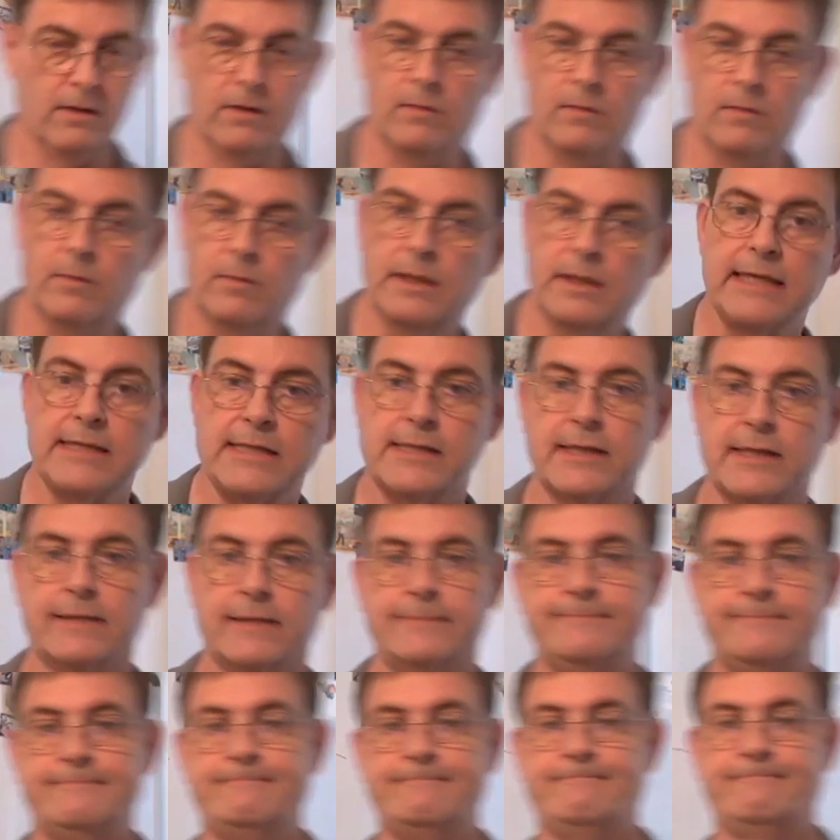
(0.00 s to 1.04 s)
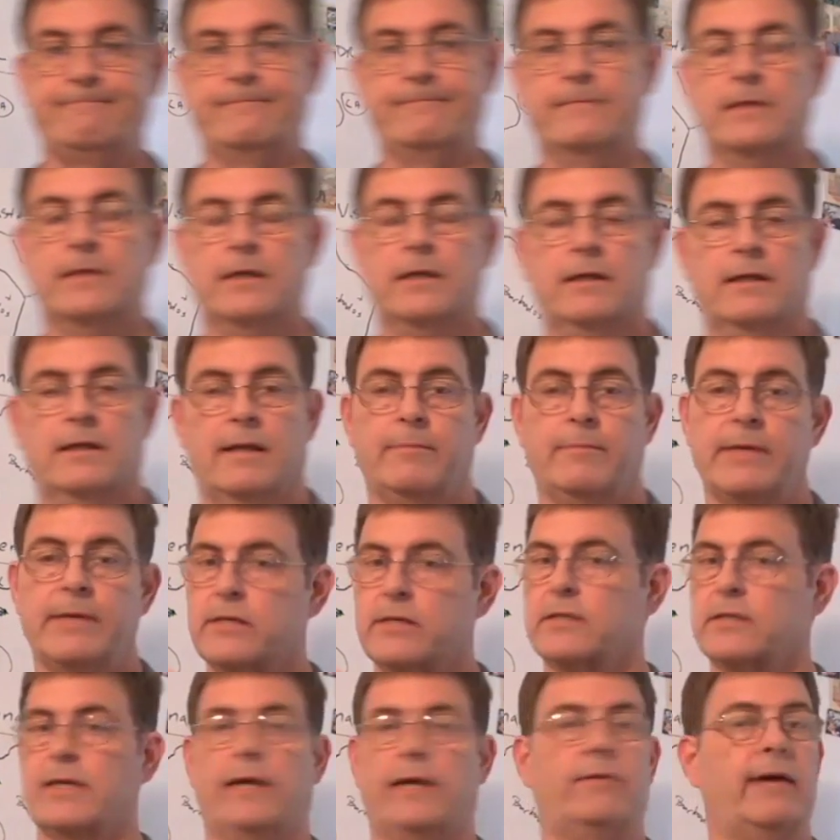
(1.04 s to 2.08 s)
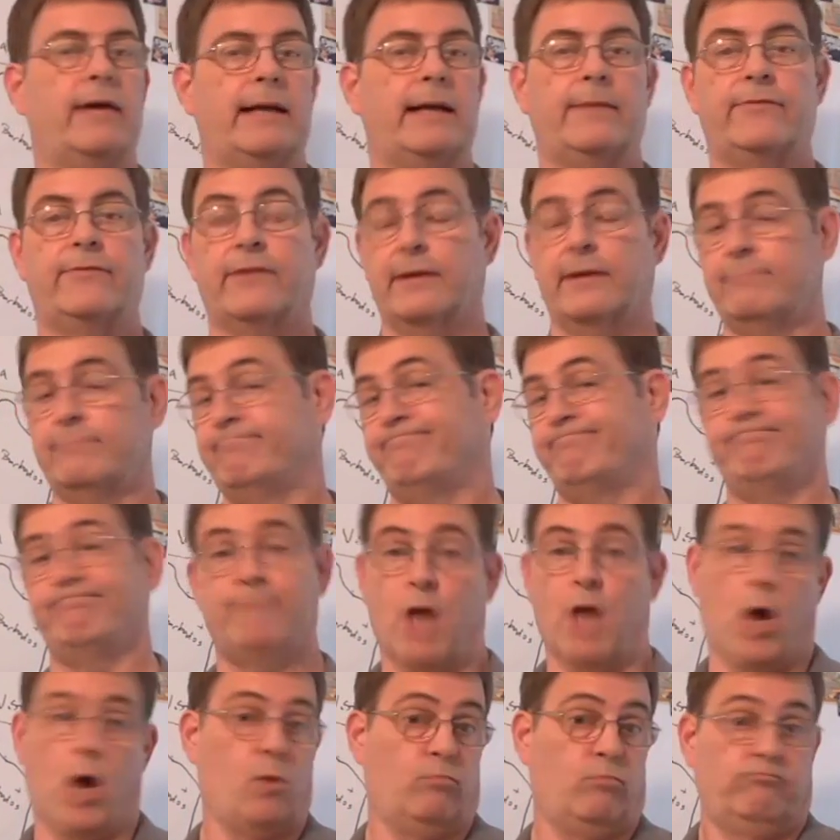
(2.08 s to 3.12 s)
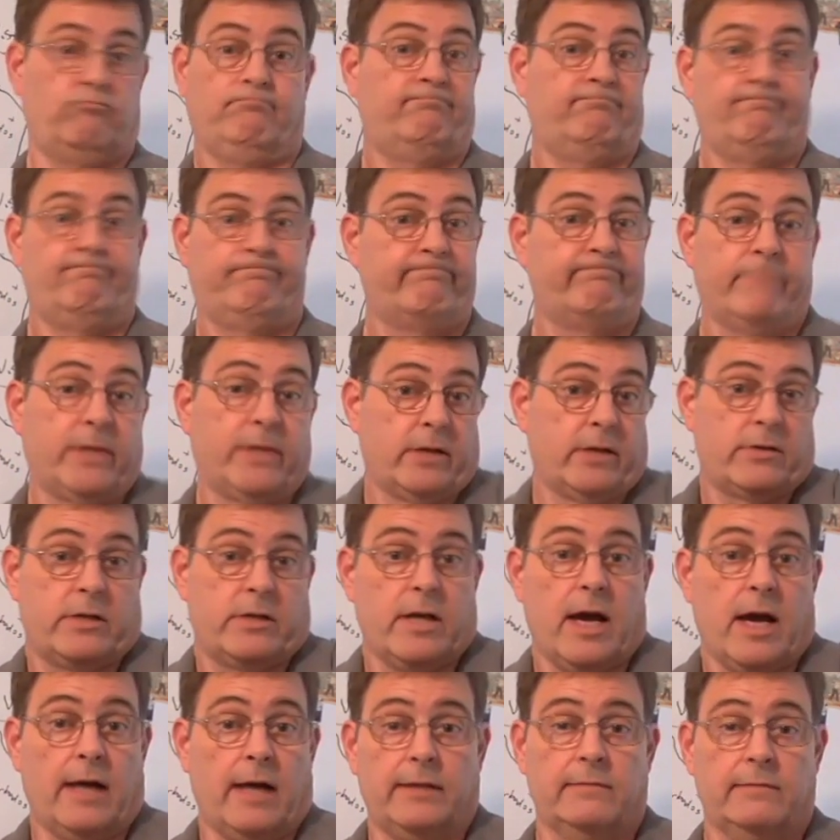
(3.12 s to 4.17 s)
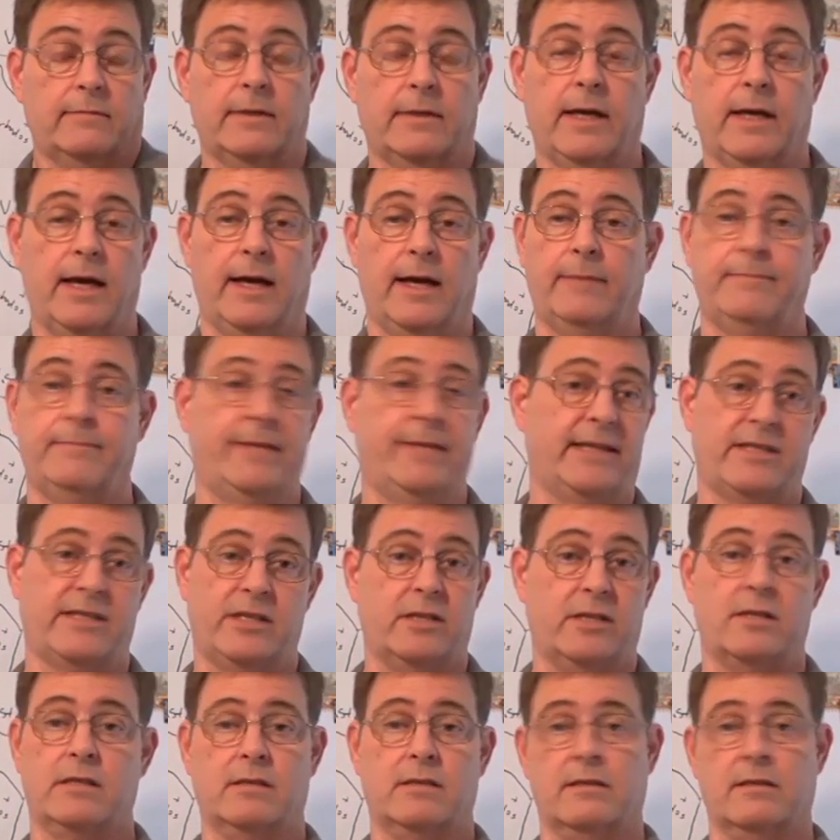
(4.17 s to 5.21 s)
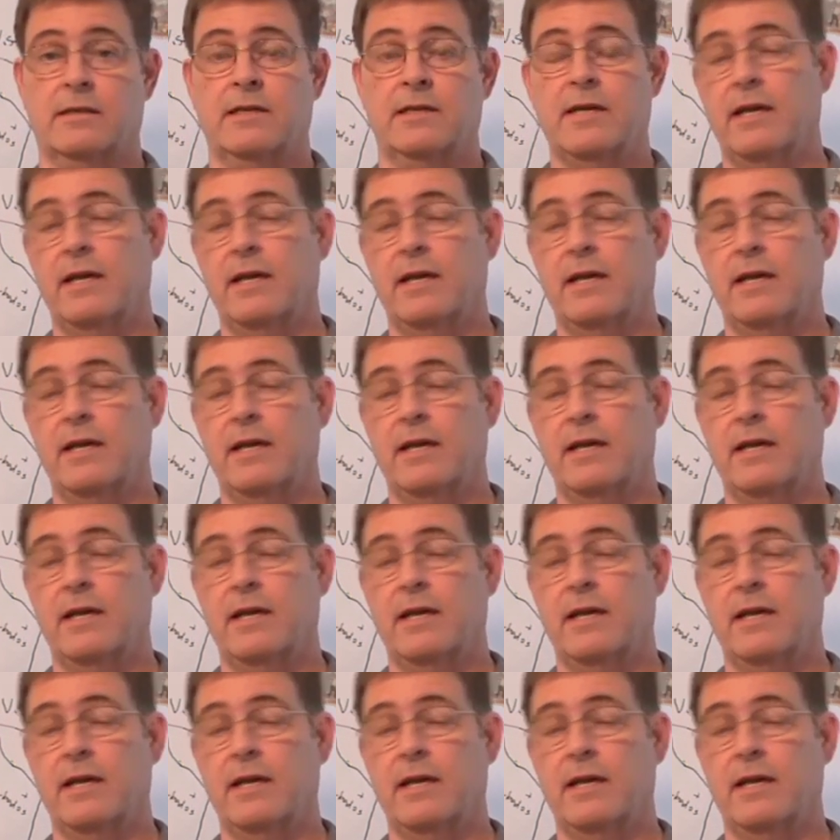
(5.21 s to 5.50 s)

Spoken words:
Melissa, let me just say right up front, no, there's not. It's just